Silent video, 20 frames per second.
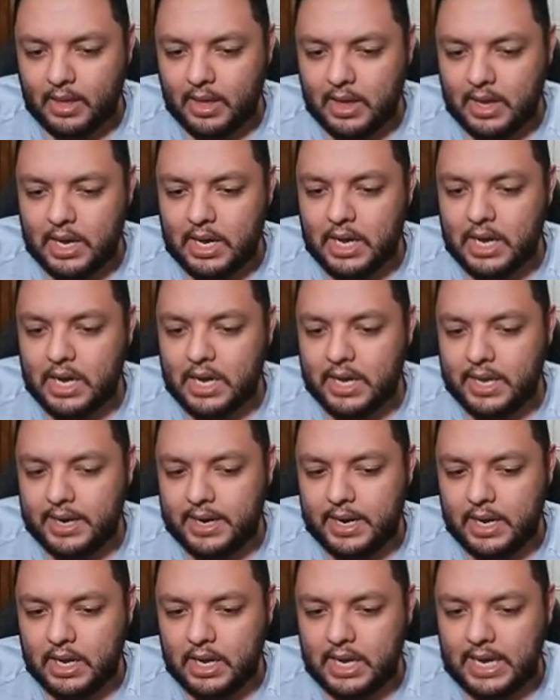And
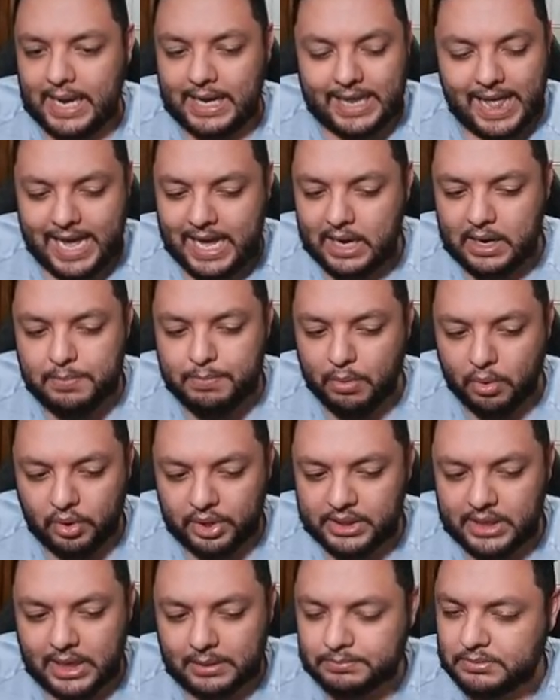uh, at any
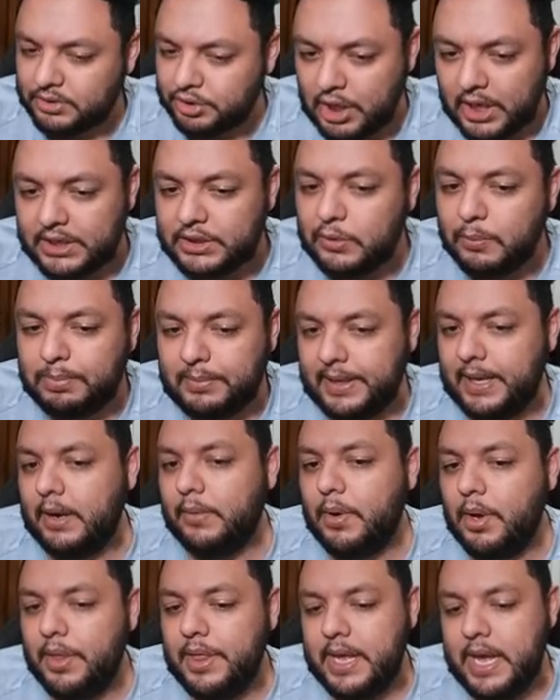point, I'm trying to play
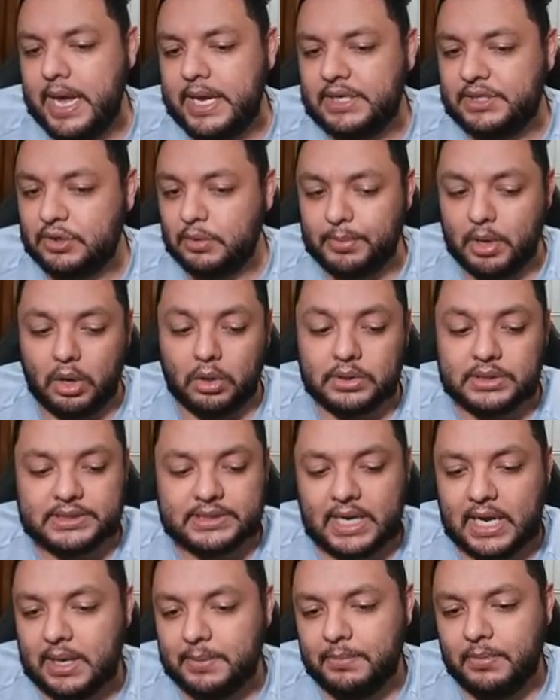around the A drop all the
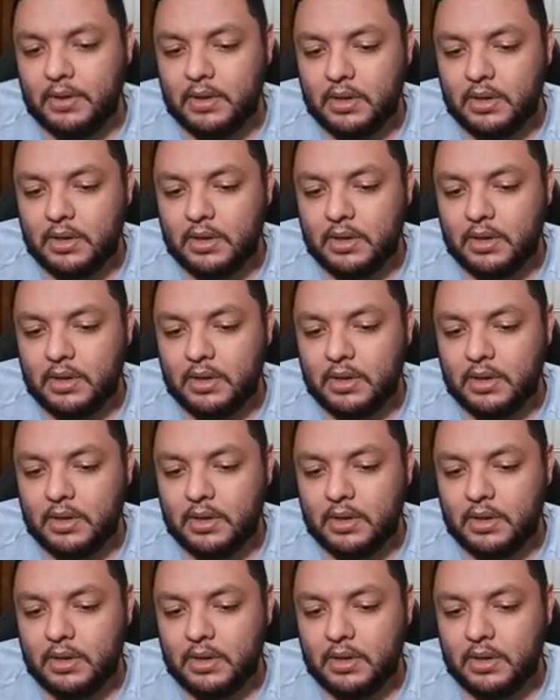time.